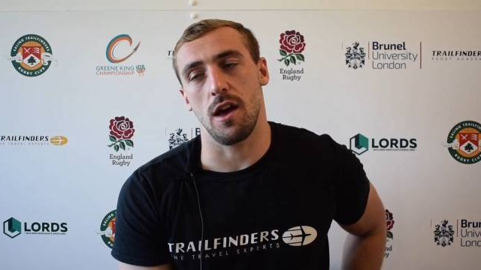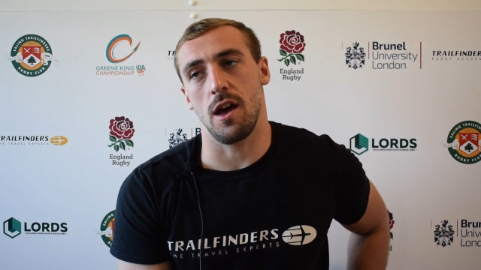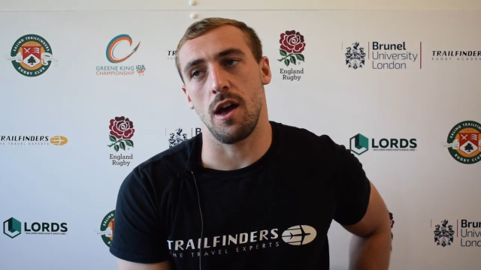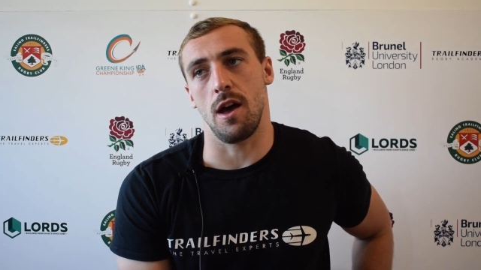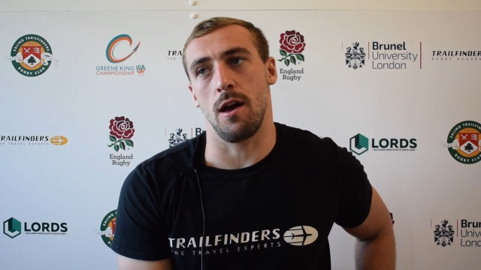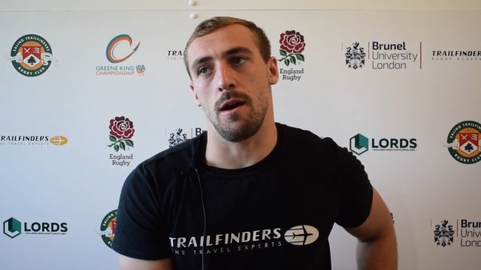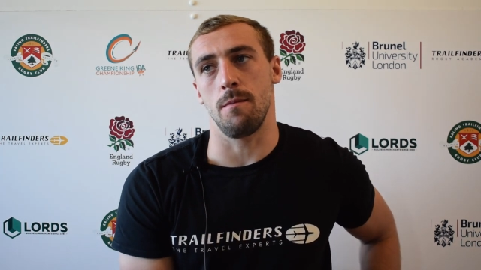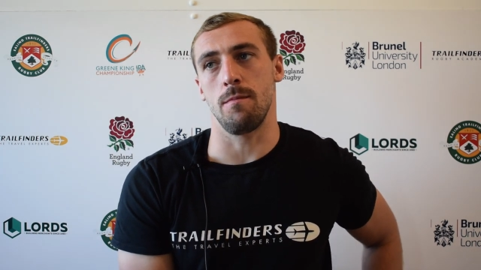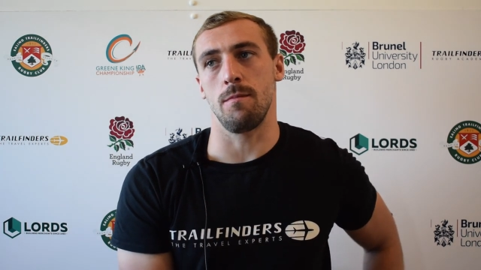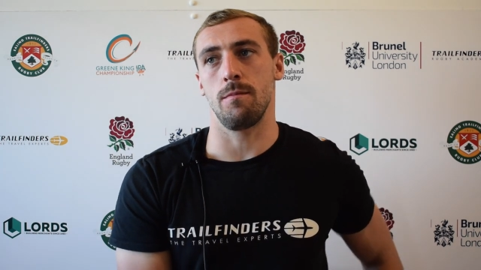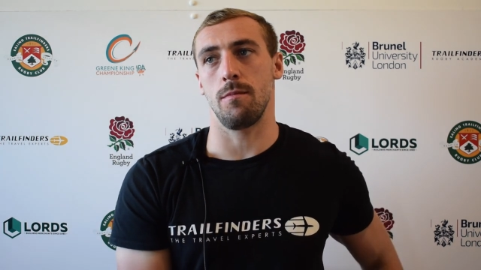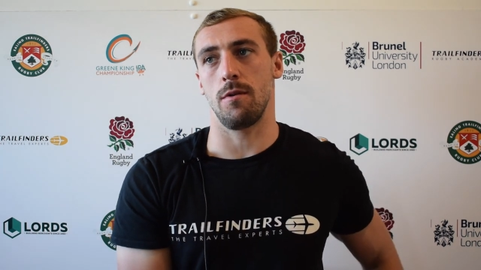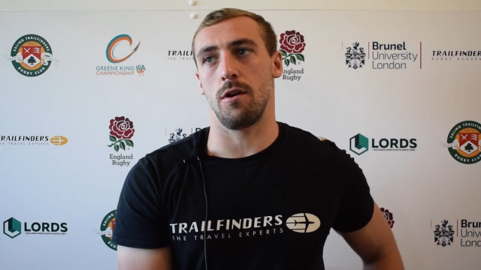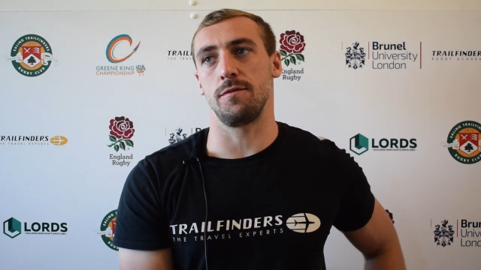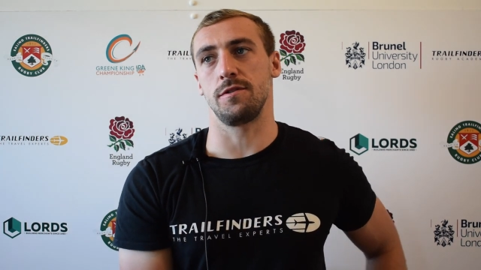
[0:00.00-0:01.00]

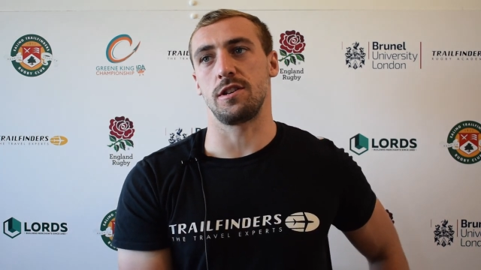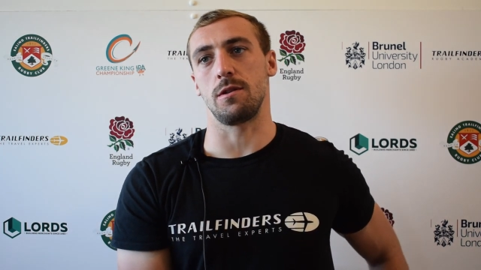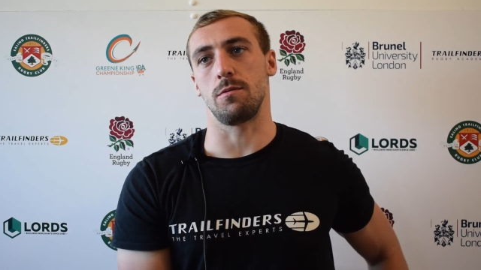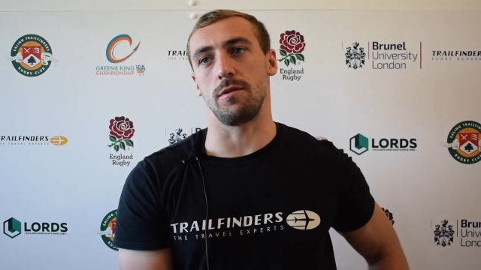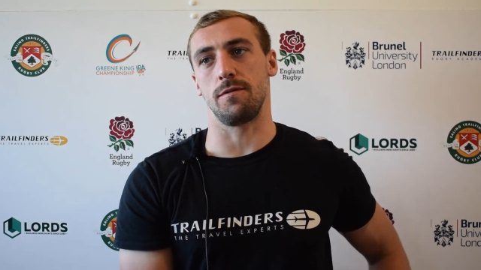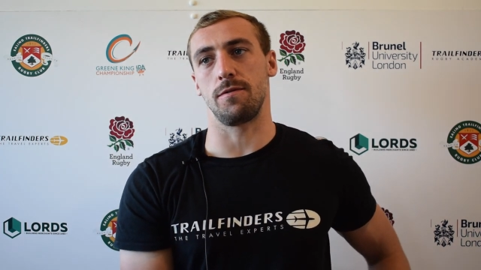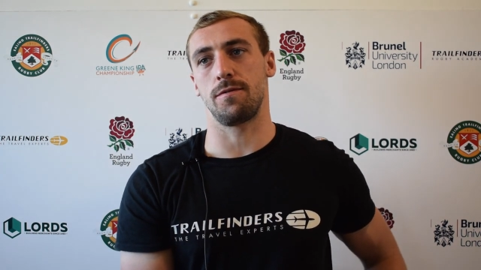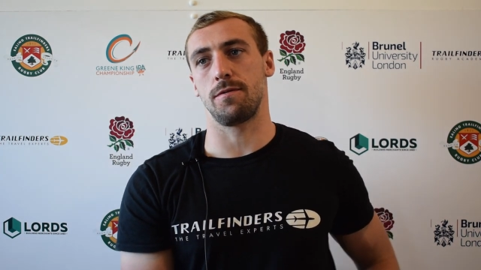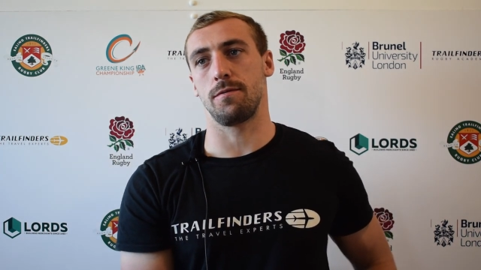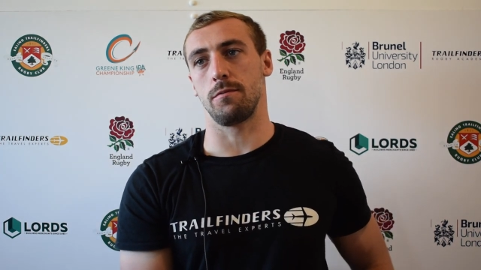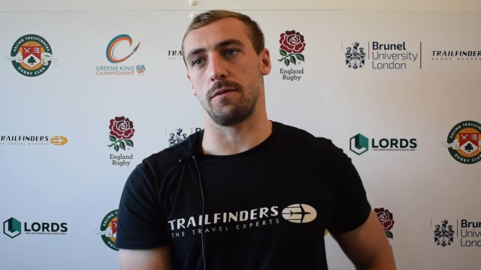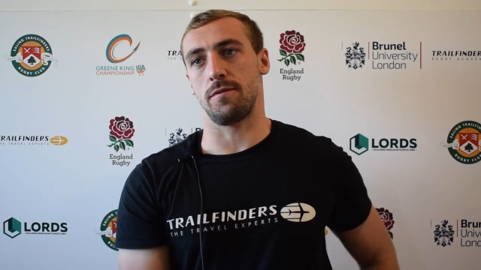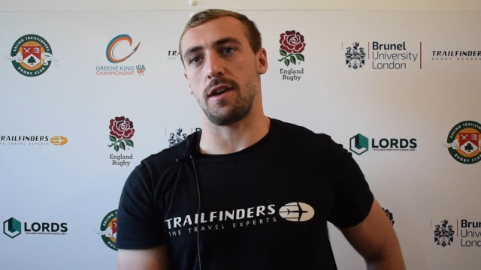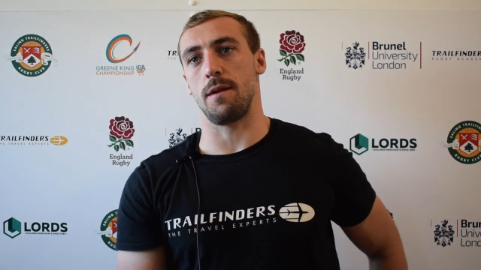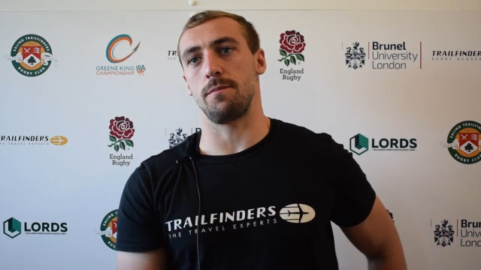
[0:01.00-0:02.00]
Um, obviously, we've
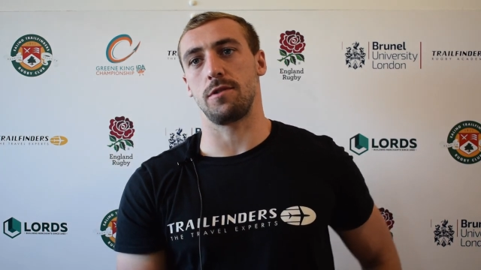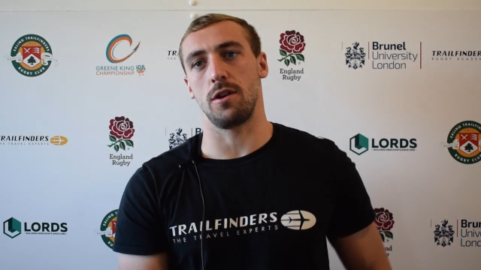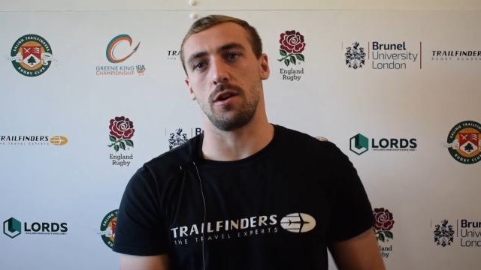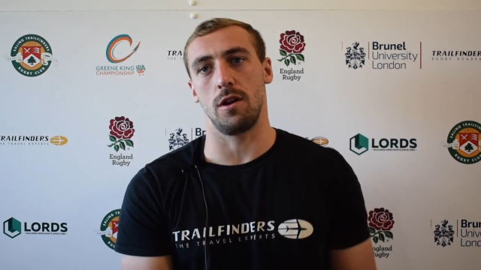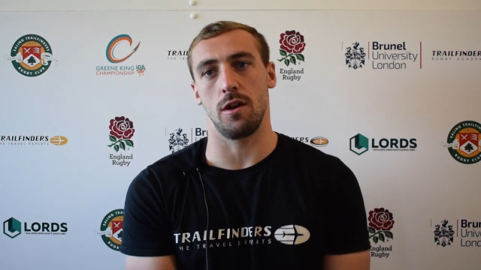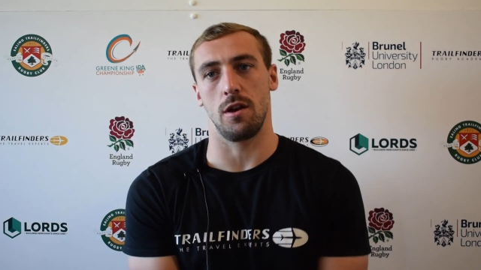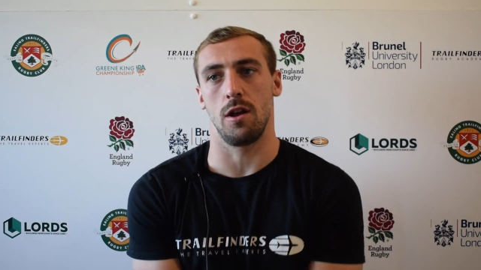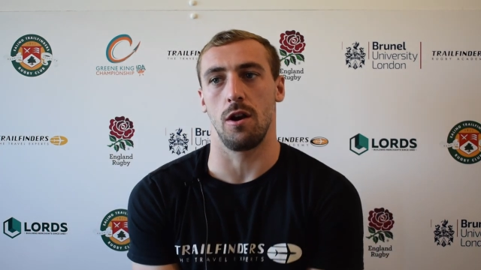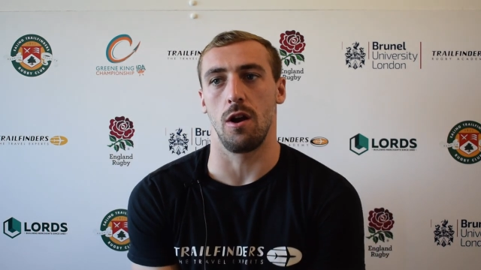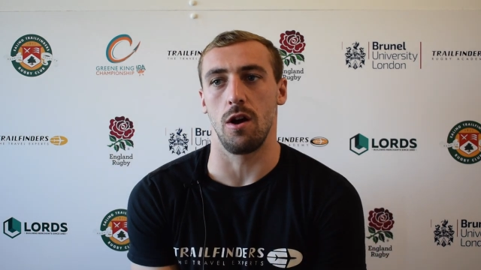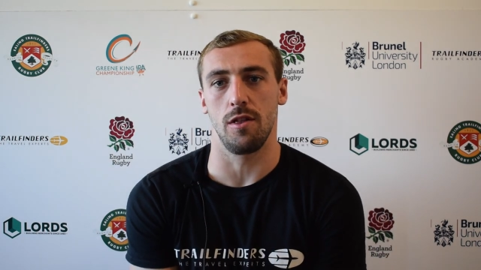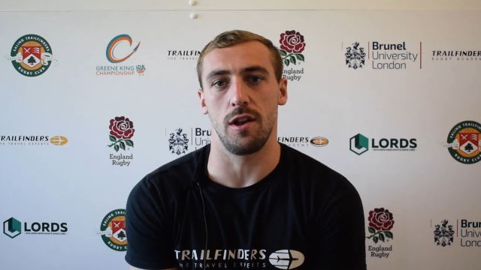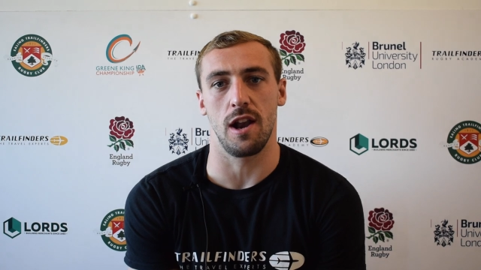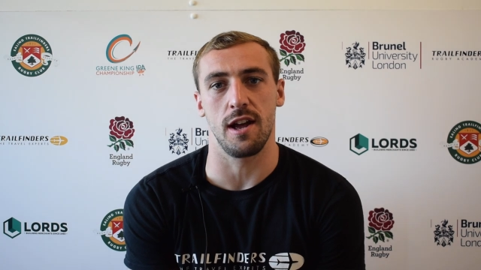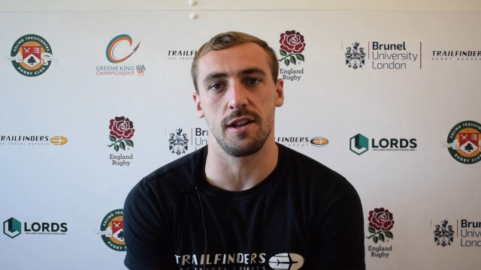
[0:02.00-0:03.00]
we've kept a, a, lot
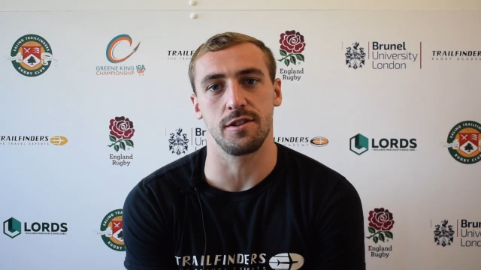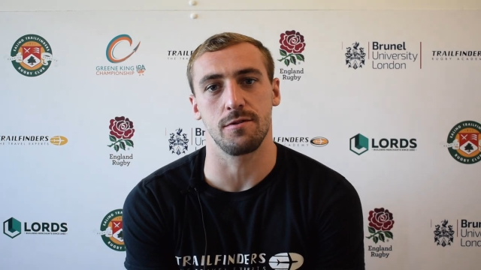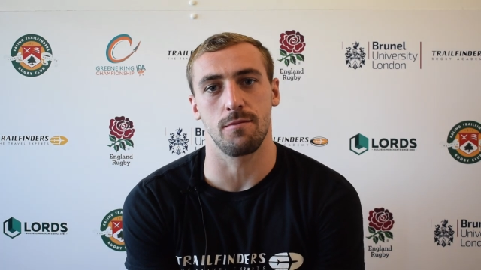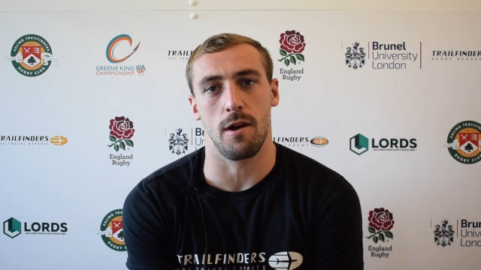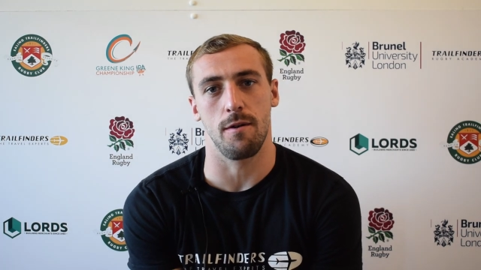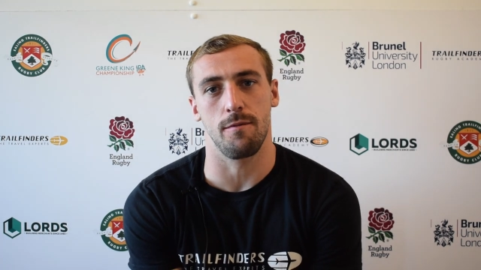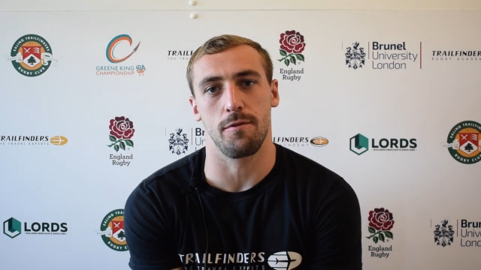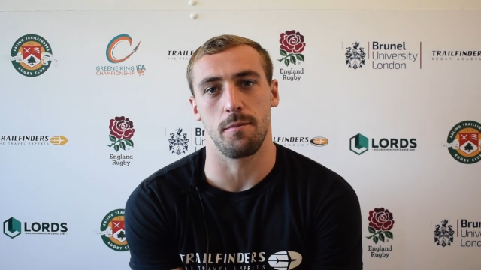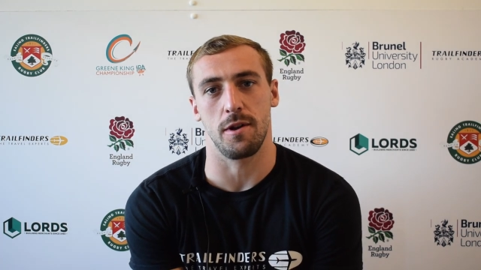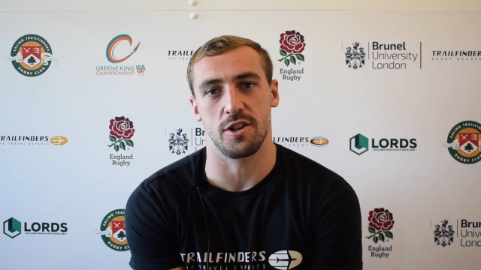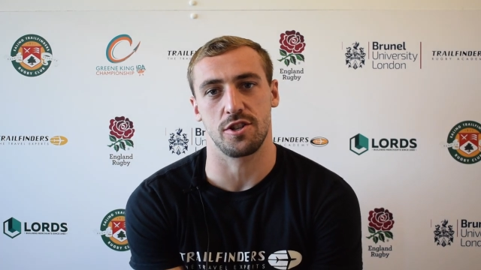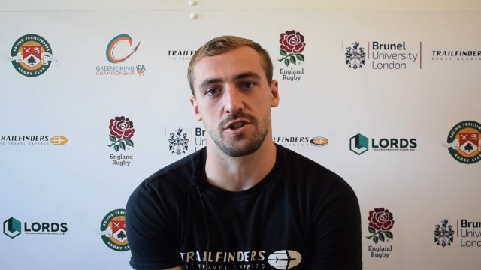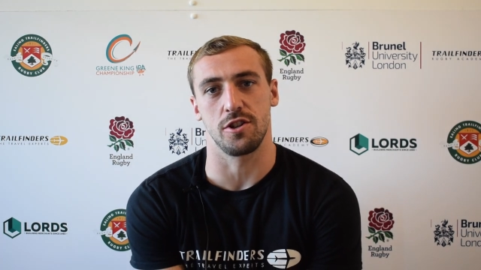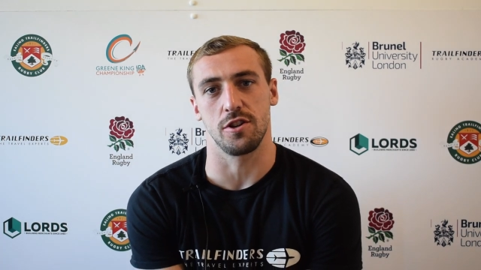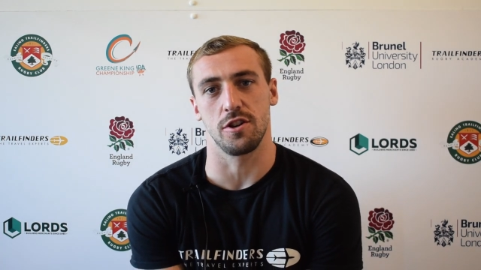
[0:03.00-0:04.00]
of the lads around from
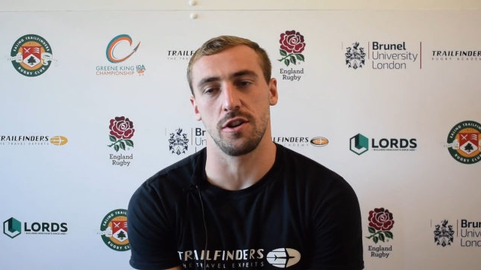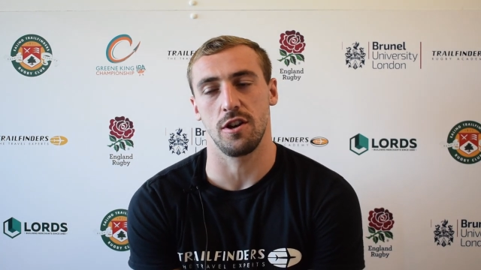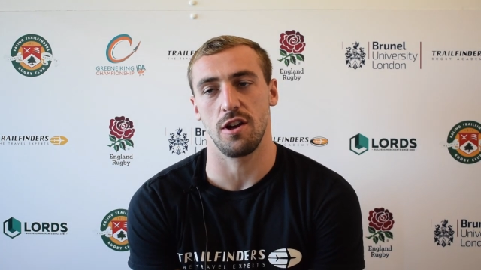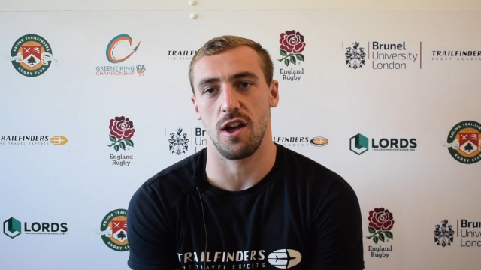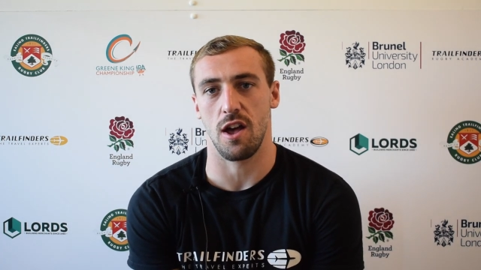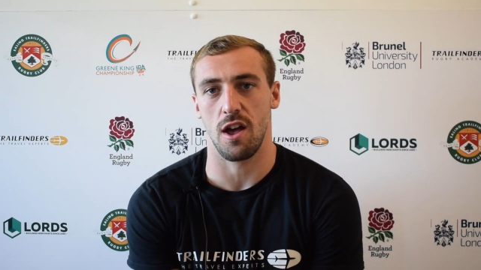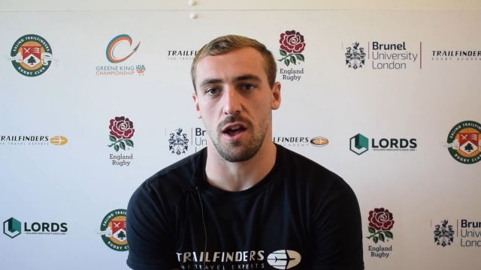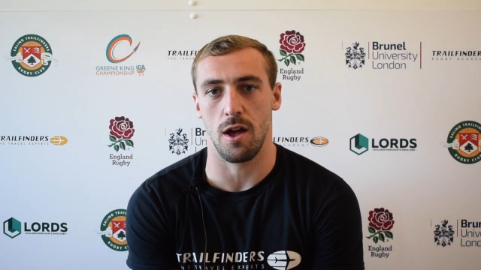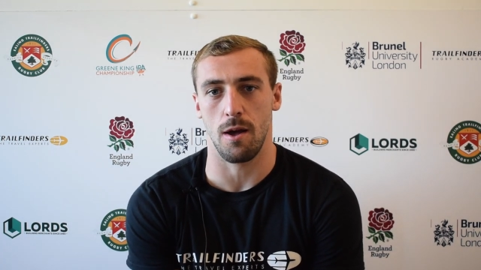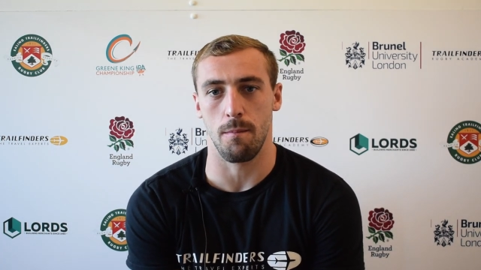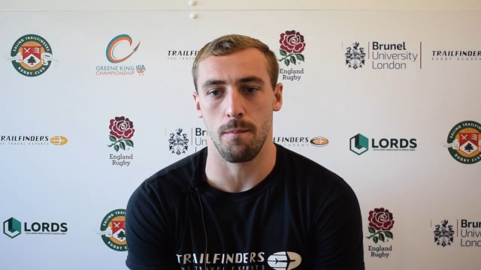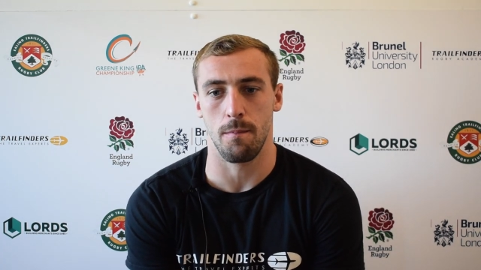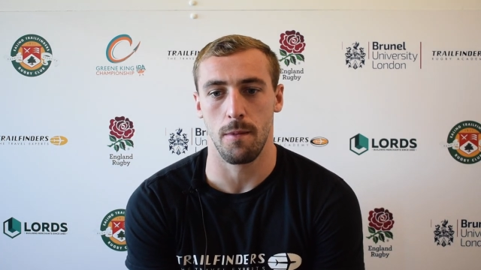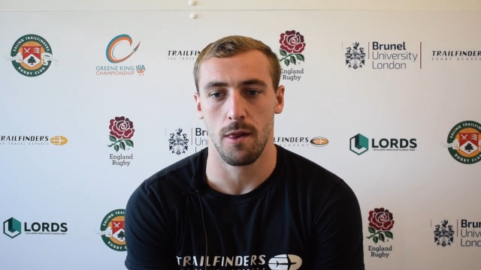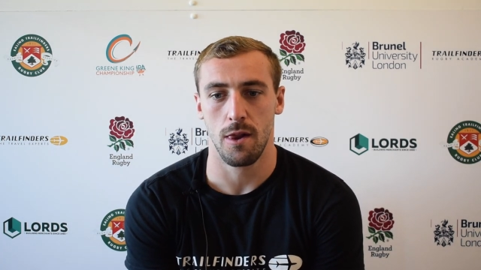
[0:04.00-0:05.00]
last year
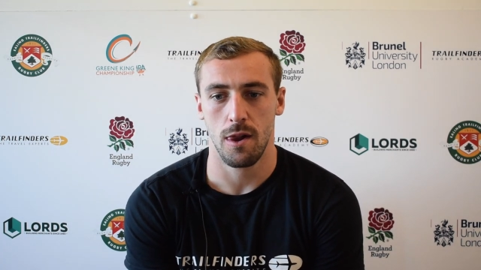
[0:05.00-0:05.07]
um,